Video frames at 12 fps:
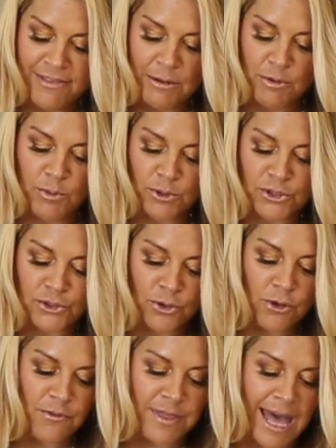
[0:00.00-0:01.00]
and then we will
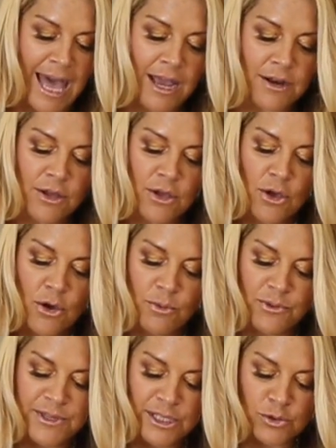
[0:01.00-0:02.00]
serve that
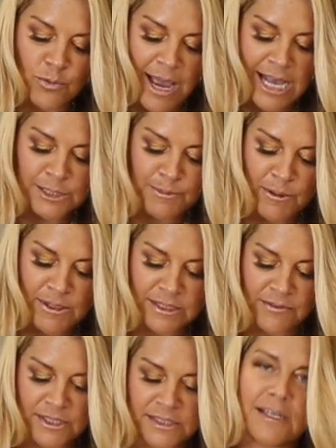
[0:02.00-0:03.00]
with these raspberries
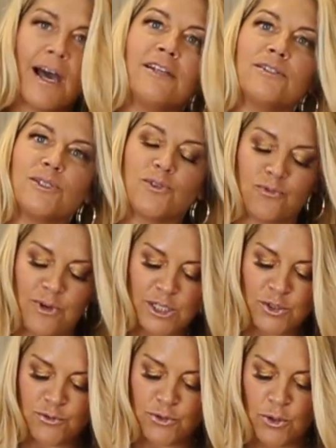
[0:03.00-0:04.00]
on the side, so it's
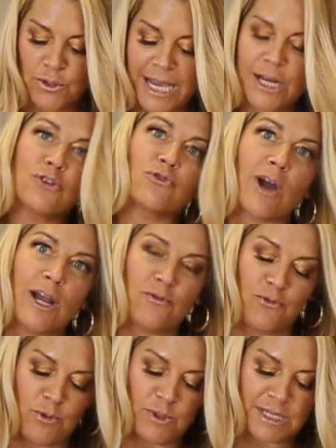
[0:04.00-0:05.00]
fresh fruit and dried
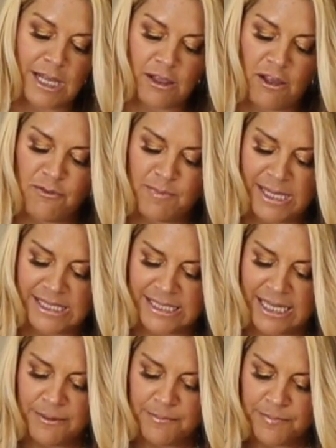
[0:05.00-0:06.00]
fruit, which I love
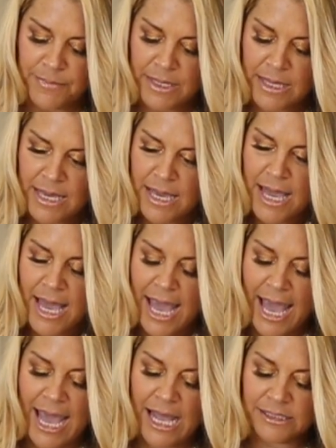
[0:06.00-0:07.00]
mixing,
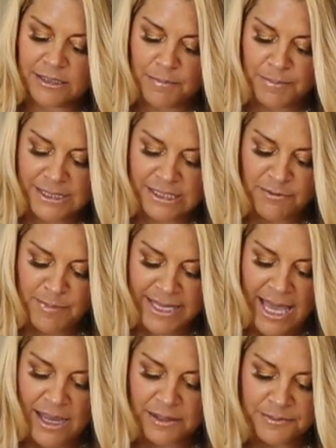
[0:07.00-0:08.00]
and some pieces of
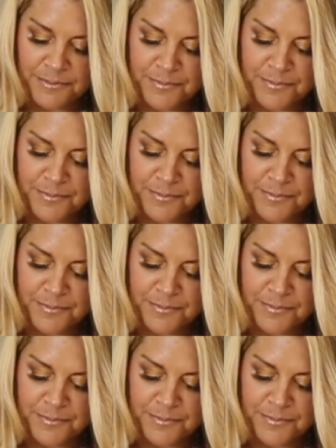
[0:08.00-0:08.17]
baguette.